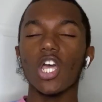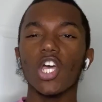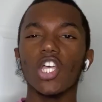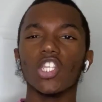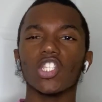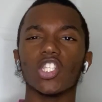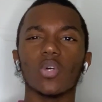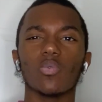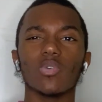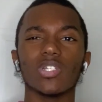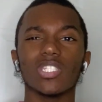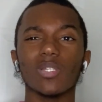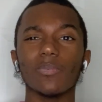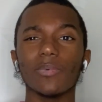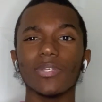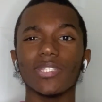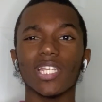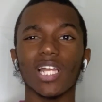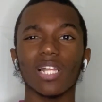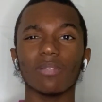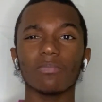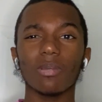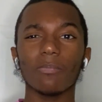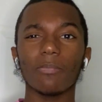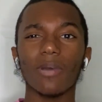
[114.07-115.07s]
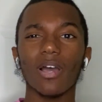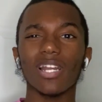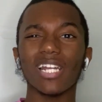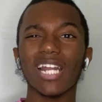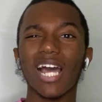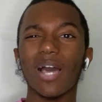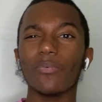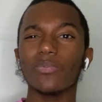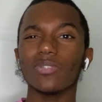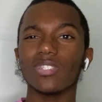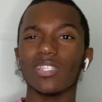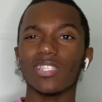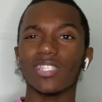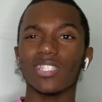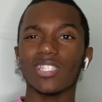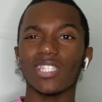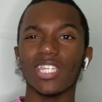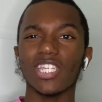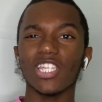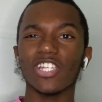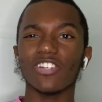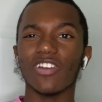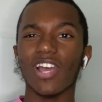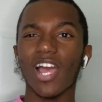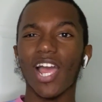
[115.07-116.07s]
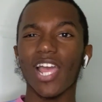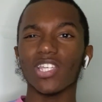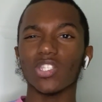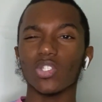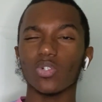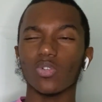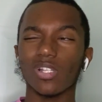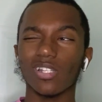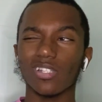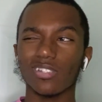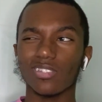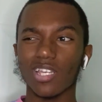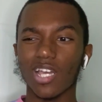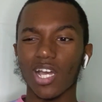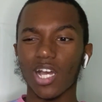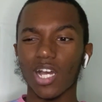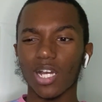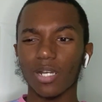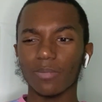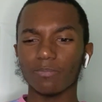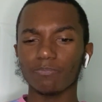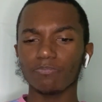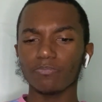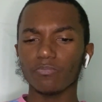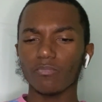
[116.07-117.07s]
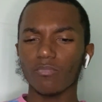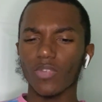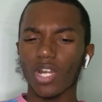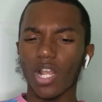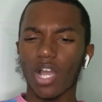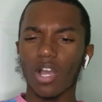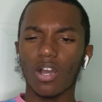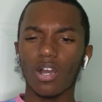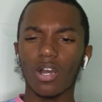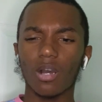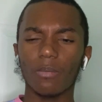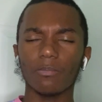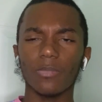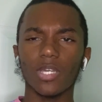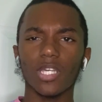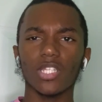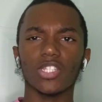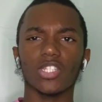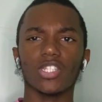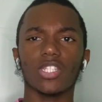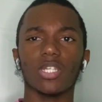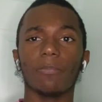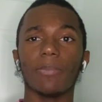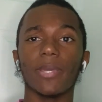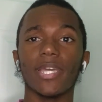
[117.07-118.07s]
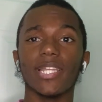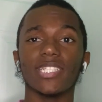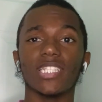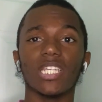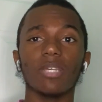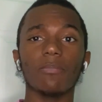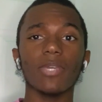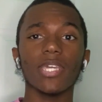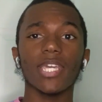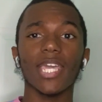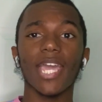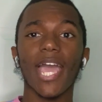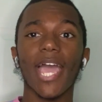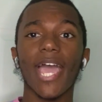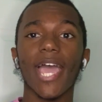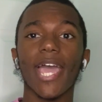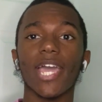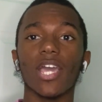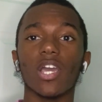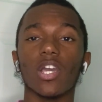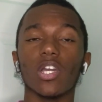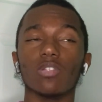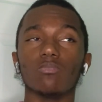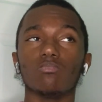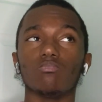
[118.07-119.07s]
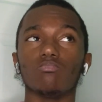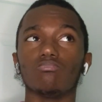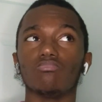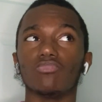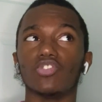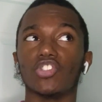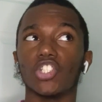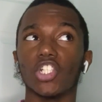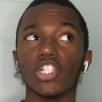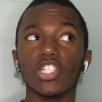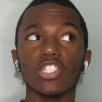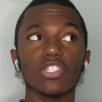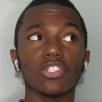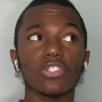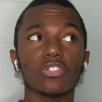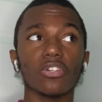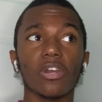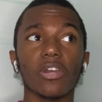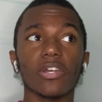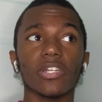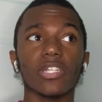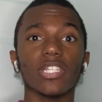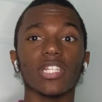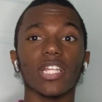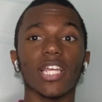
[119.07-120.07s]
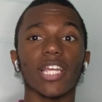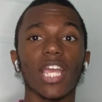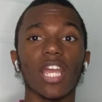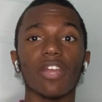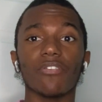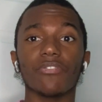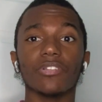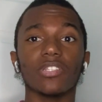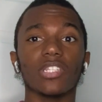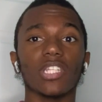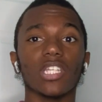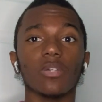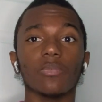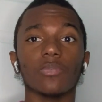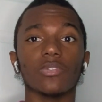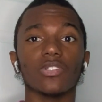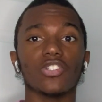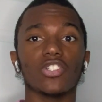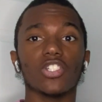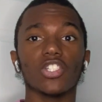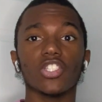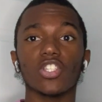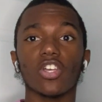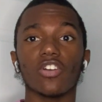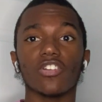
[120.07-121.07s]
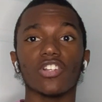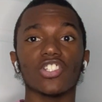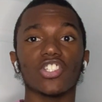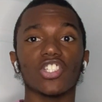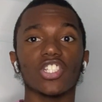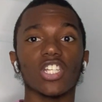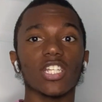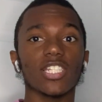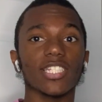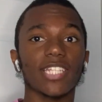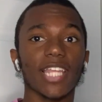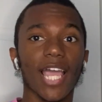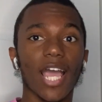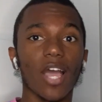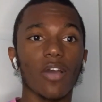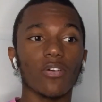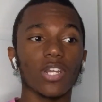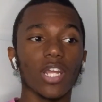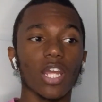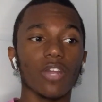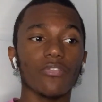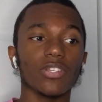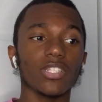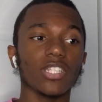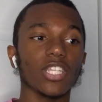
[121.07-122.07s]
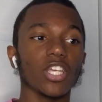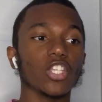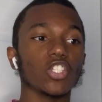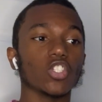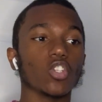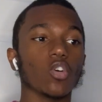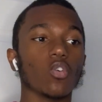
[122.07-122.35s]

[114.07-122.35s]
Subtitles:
So when she would tell me about it, I was a senior in high school at the time. The pandemic had just started, like everything was just starting to shut down and everything, so